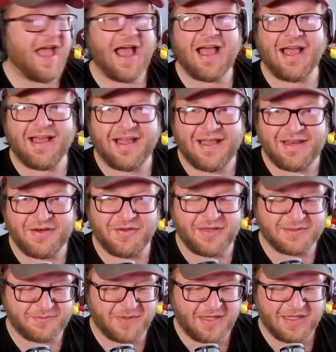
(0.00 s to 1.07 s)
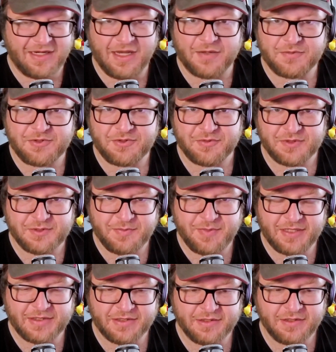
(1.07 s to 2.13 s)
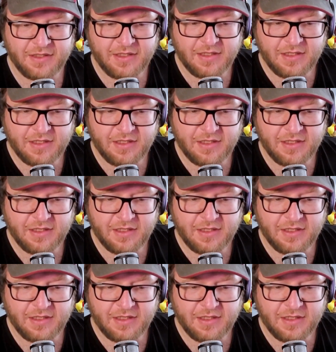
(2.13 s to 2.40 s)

I know that's probably not what you expected.